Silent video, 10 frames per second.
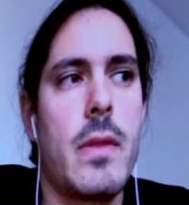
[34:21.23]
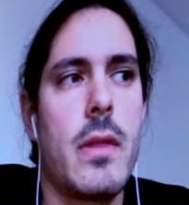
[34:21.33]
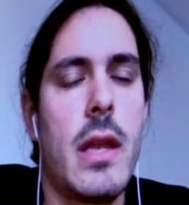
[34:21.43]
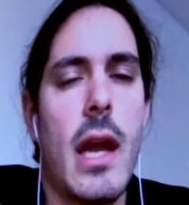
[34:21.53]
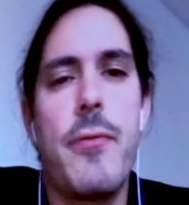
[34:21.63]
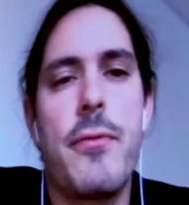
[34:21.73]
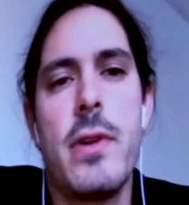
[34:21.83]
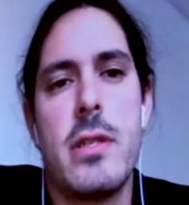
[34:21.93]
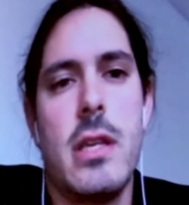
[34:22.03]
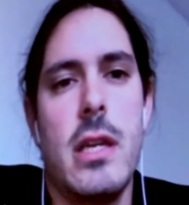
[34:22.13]
knife is
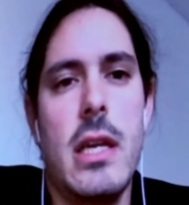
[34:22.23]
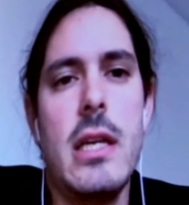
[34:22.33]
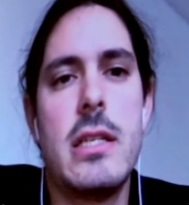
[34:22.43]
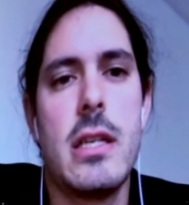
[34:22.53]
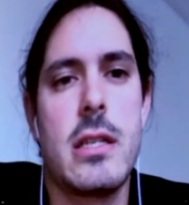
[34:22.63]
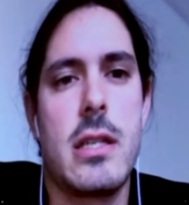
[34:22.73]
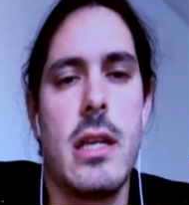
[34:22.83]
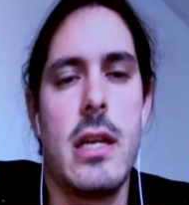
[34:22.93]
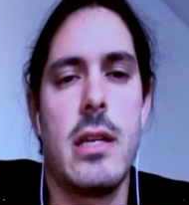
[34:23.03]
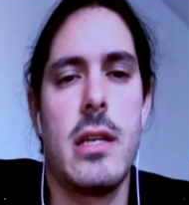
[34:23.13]
the easiest thing
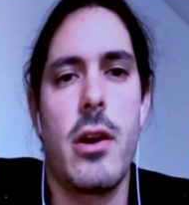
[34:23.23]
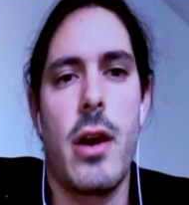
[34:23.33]
to get our